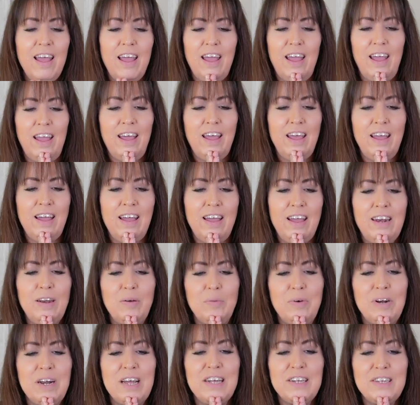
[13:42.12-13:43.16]

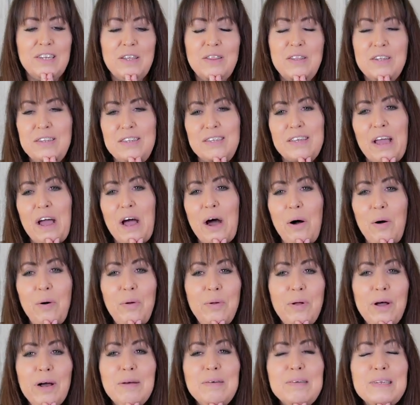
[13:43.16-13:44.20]
And when I saw this
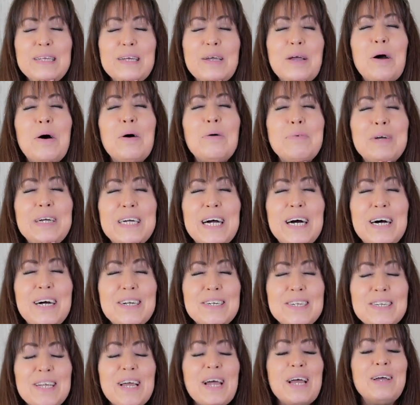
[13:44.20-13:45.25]
cowl, I was like, oh my
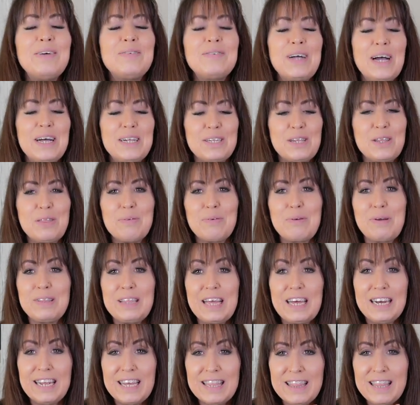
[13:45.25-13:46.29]
gosh, I have got to throw that
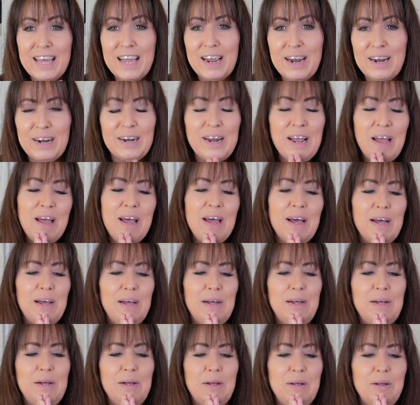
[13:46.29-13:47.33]
in there.
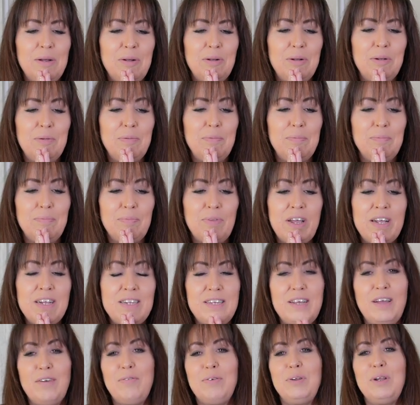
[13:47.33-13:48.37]
I
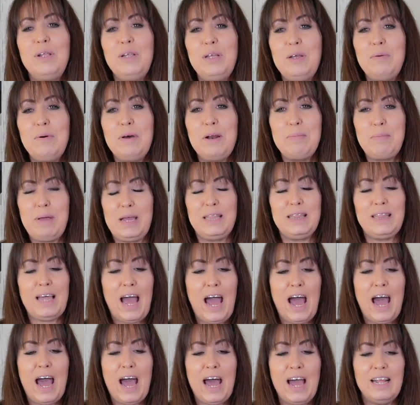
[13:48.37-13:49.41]
definitely want to make the
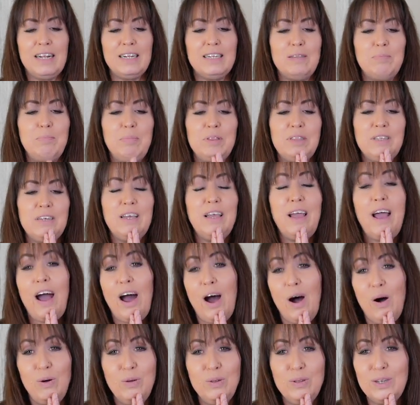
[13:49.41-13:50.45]
hat, but the
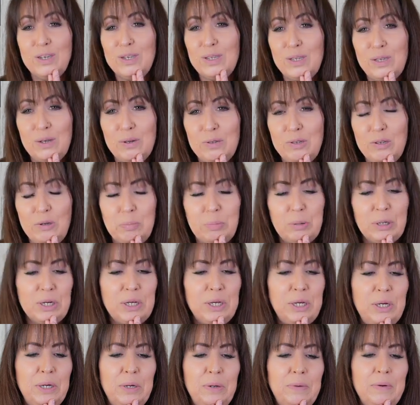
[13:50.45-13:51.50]
cowl looks so super
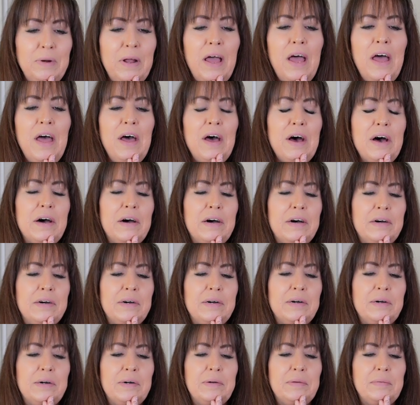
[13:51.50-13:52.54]
cute.
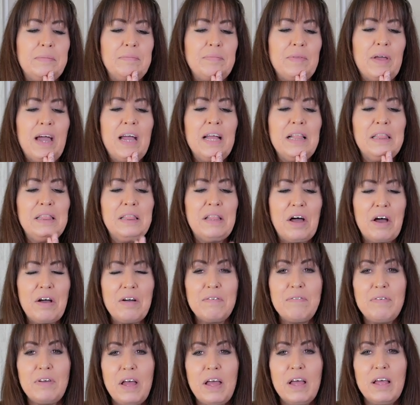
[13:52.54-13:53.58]
I
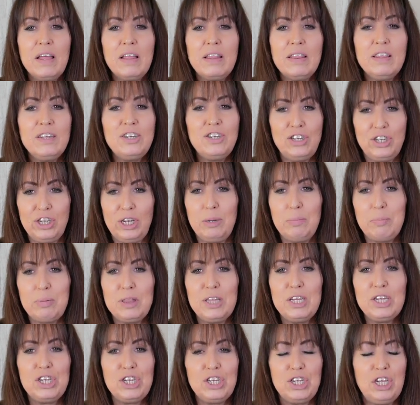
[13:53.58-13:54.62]
love the sheep
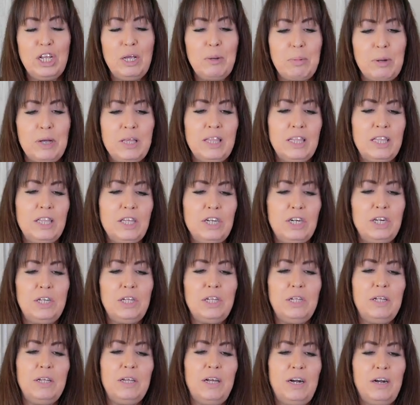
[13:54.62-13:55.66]
and the
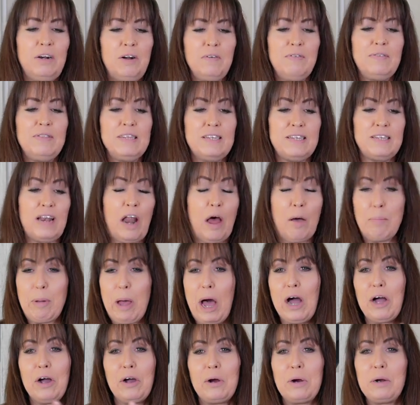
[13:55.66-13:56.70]
little, I don't know if this is an
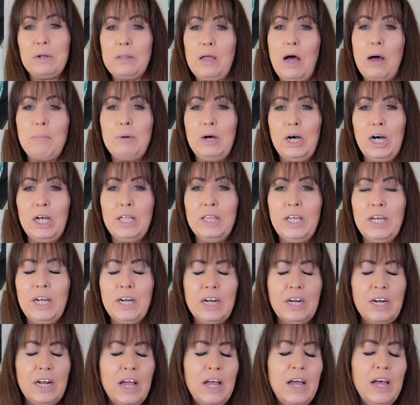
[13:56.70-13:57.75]
alpaca or llama on
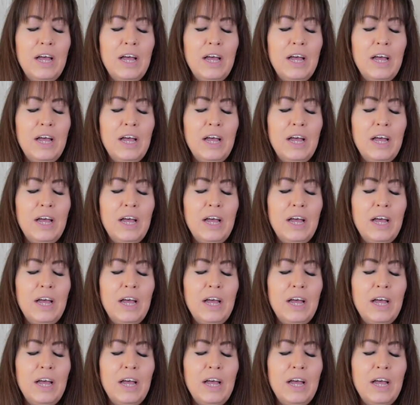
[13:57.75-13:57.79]
there.